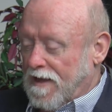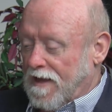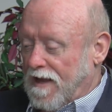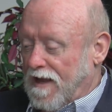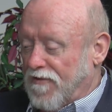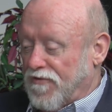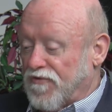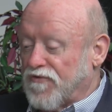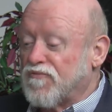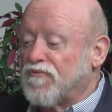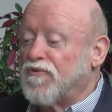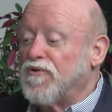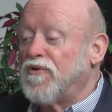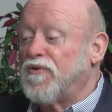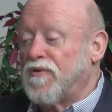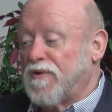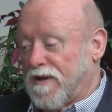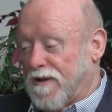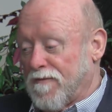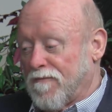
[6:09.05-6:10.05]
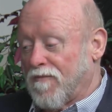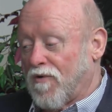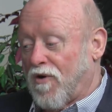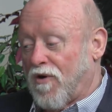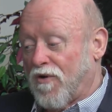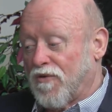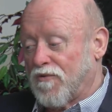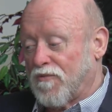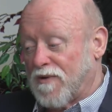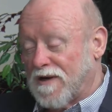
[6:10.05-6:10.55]
And through him,
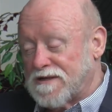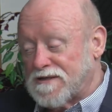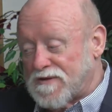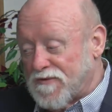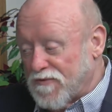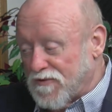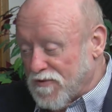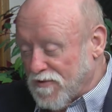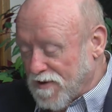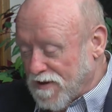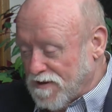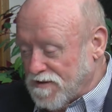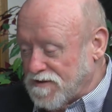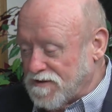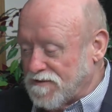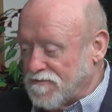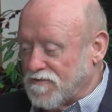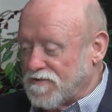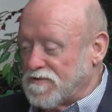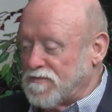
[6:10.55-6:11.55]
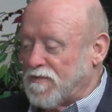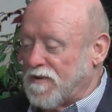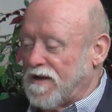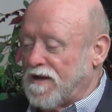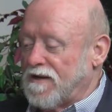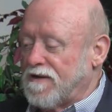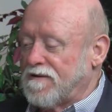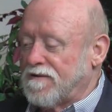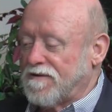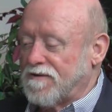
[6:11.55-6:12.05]
all the rest of creation was
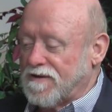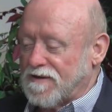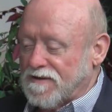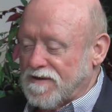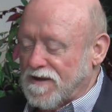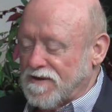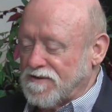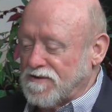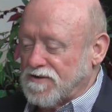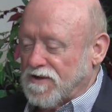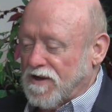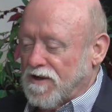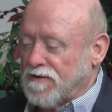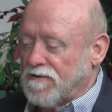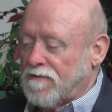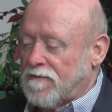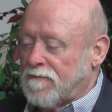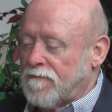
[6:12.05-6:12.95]
made. You get that in John.